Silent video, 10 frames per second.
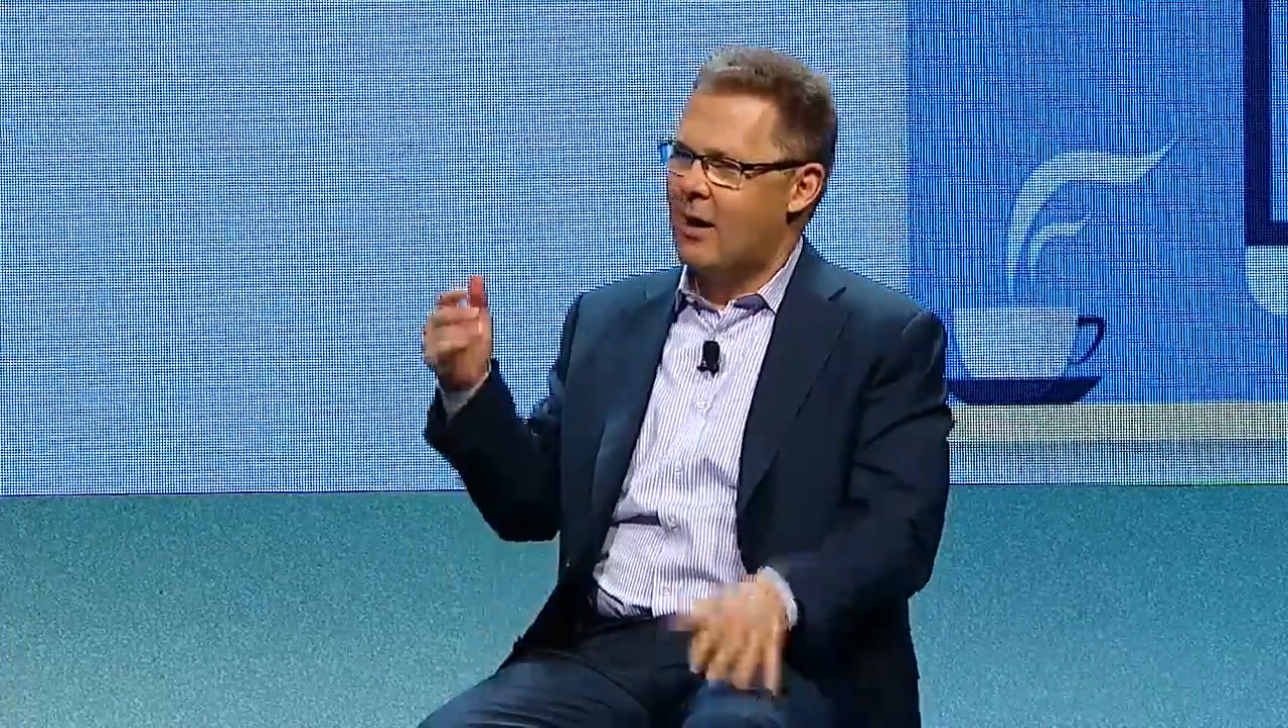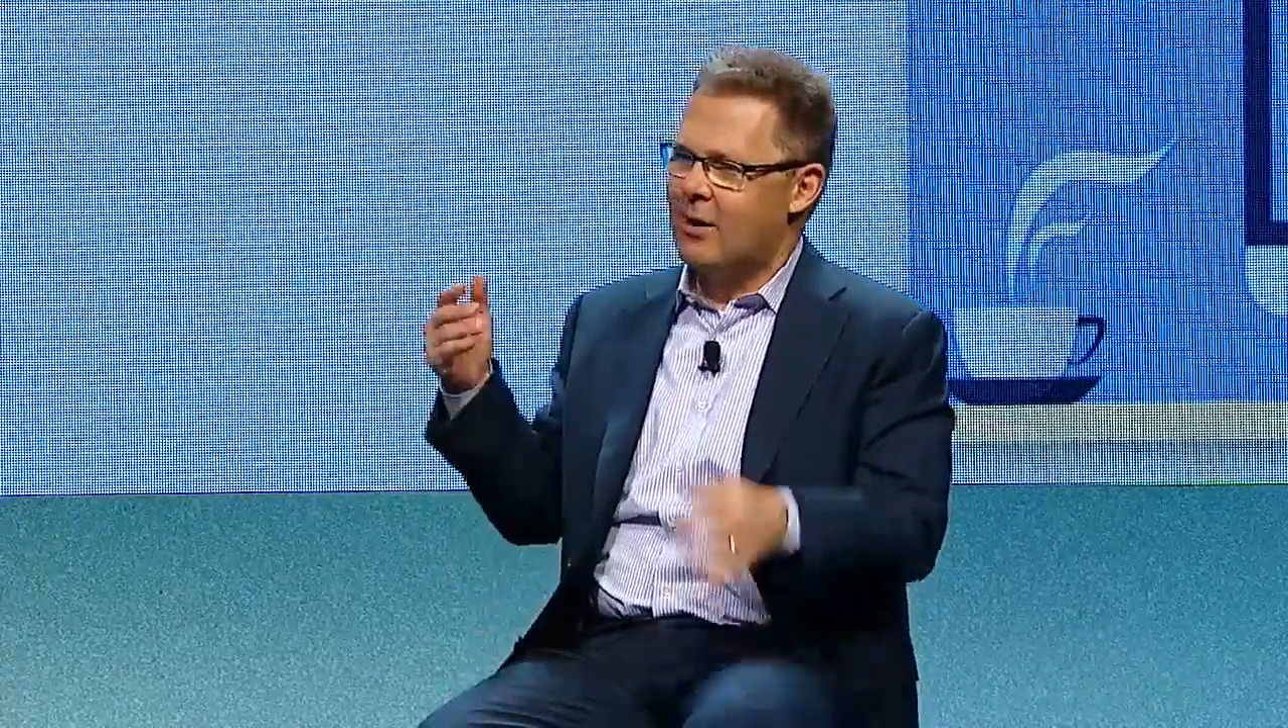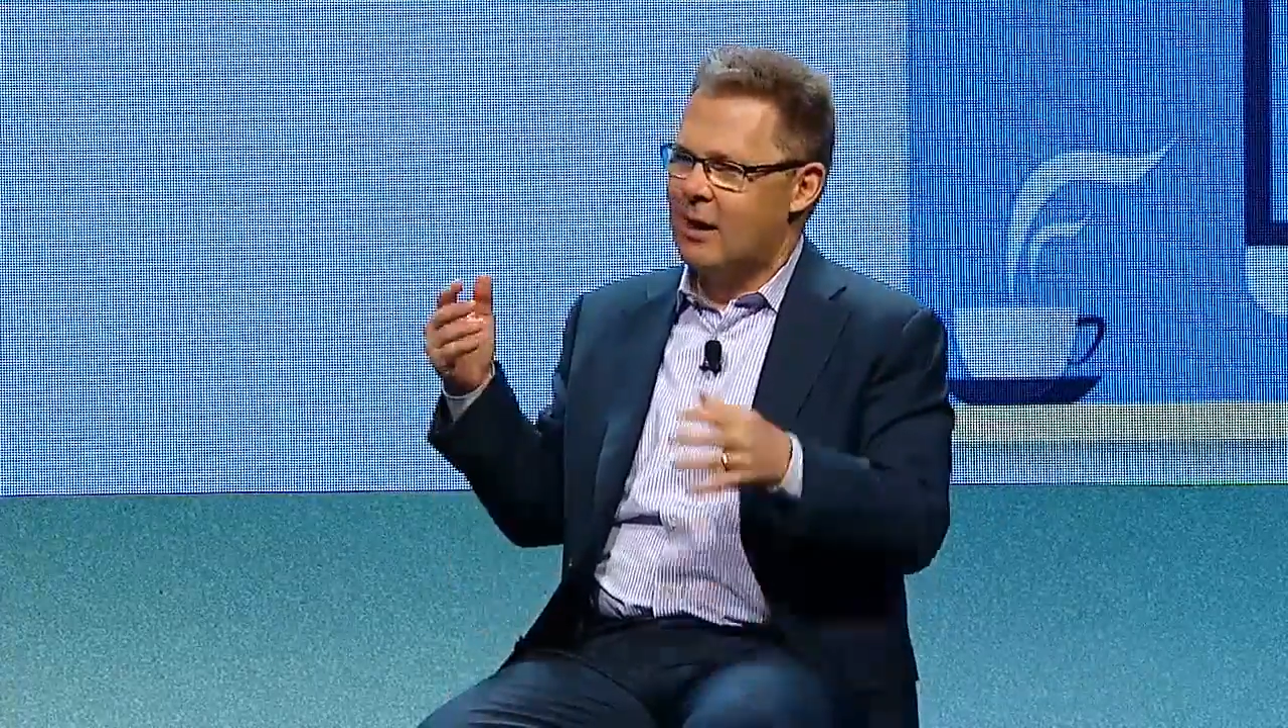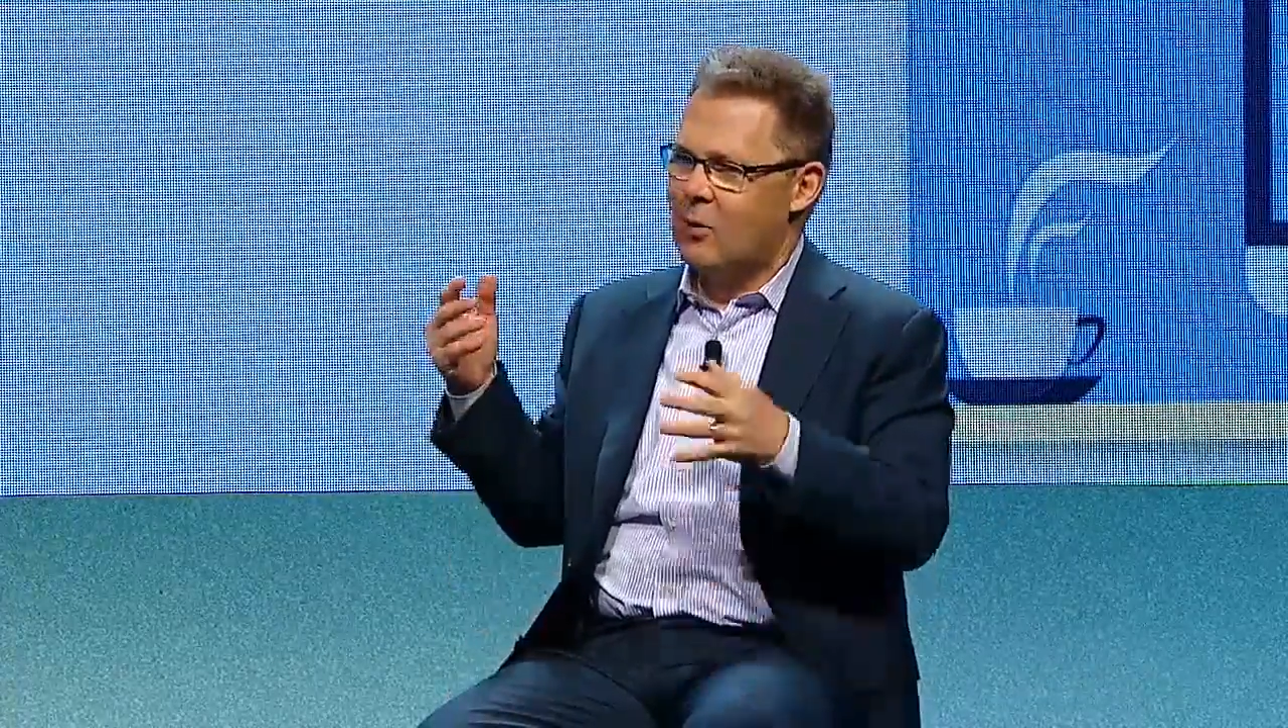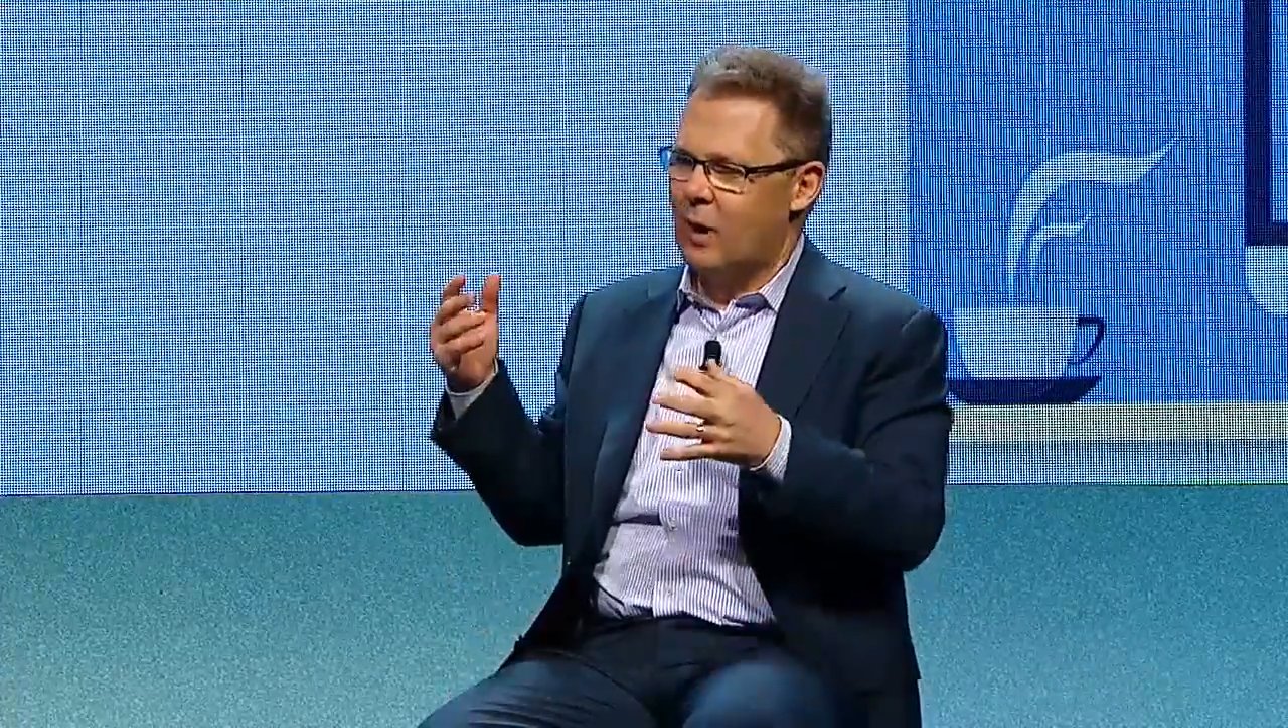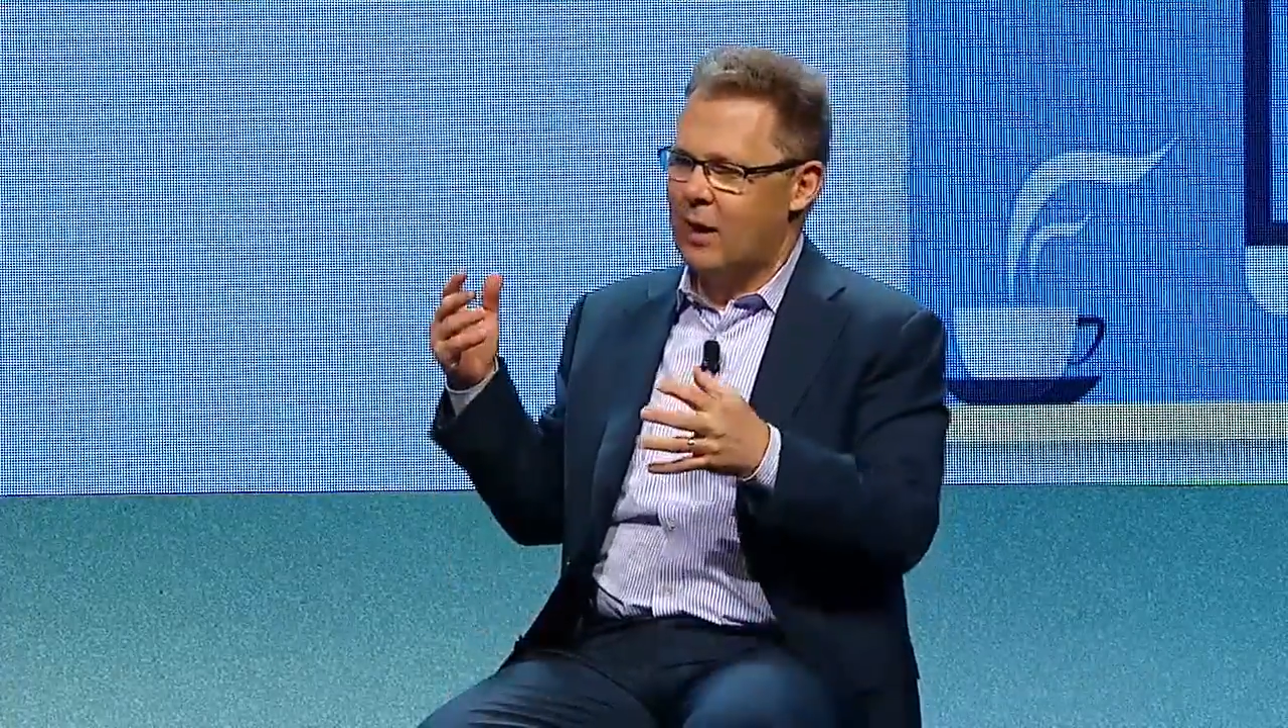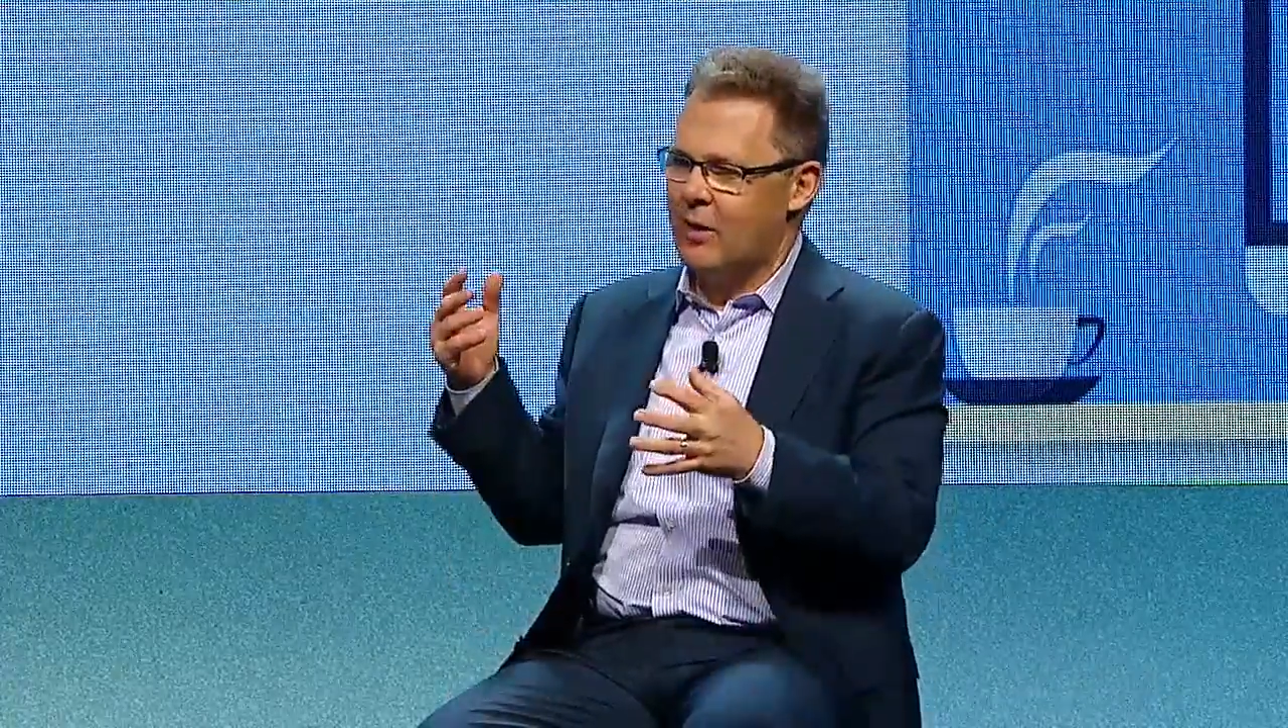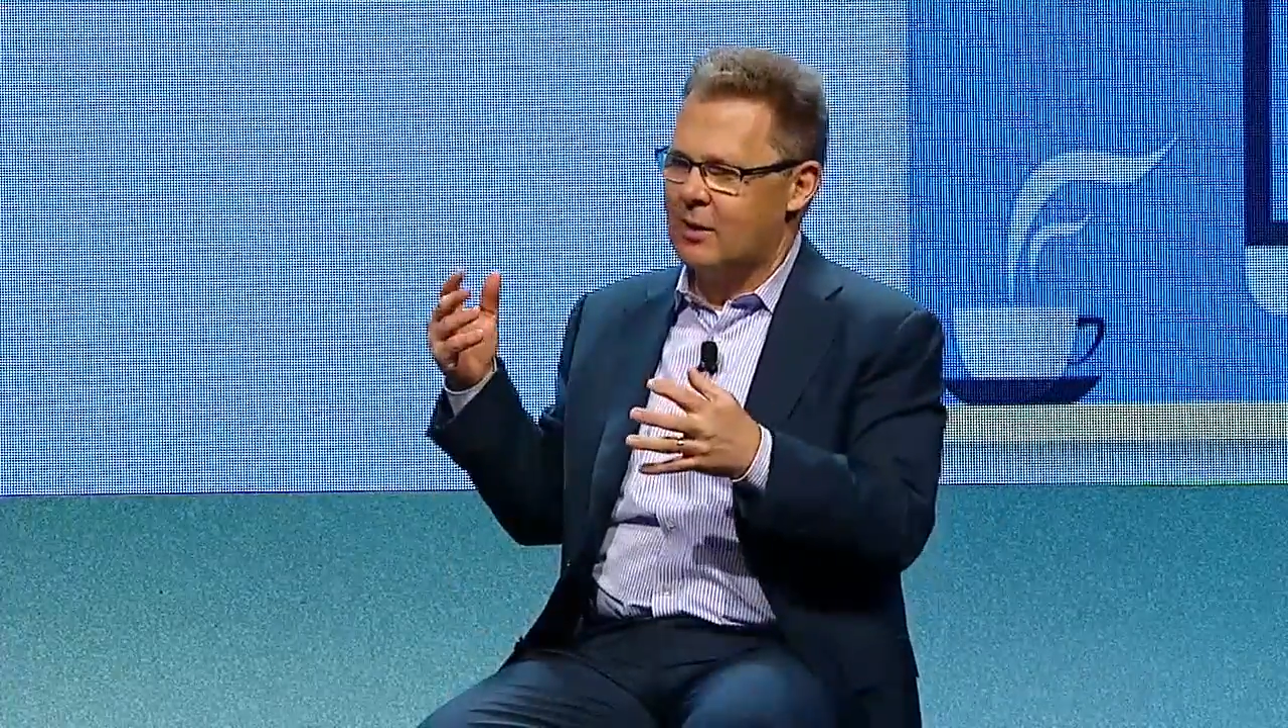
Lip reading: think we're going